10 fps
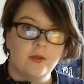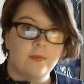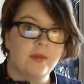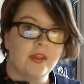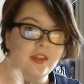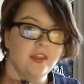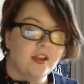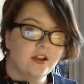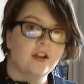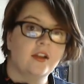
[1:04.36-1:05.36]
but
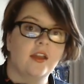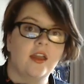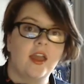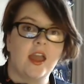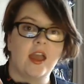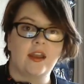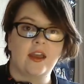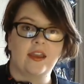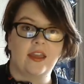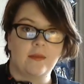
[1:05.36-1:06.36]
here, and
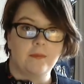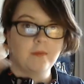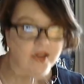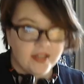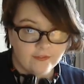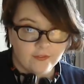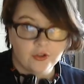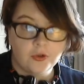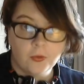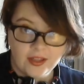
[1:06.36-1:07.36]
I get money for
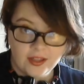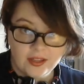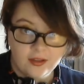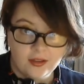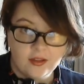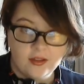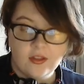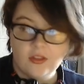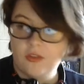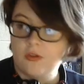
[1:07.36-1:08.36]
doing it.
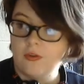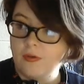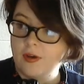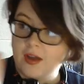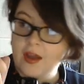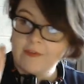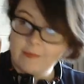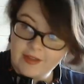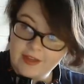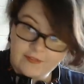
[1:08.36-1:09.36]
So I've
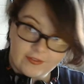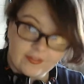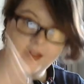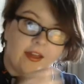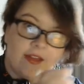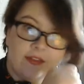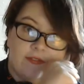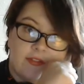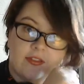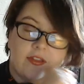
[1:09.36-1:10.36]
applied for that, and
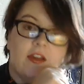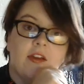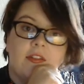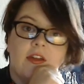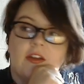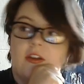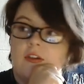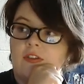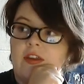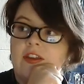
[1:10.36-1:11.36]
we'll see how that
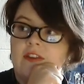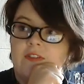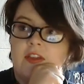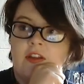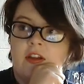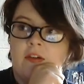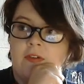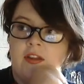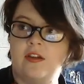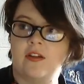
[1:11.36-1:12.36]
goes. I need to figure out
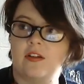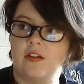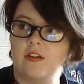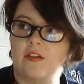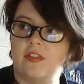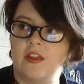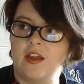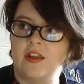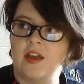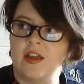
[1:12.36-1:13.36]
what on earth an
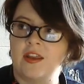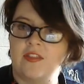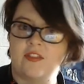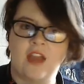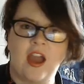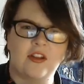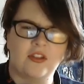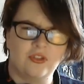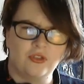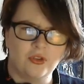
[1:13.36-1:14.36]
I-9 is and how to
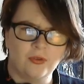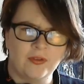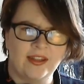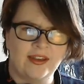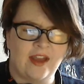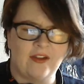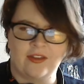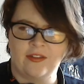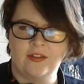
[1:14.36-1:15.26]
do it and how to